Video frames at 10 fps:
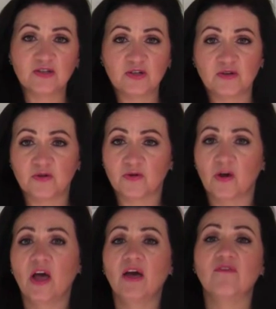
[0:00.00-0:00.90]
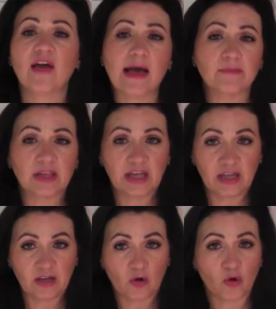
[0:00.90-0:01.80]
to
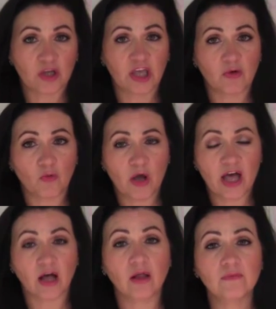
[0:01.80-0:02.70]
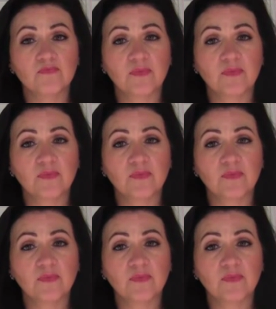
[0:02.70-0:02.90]
family or get well.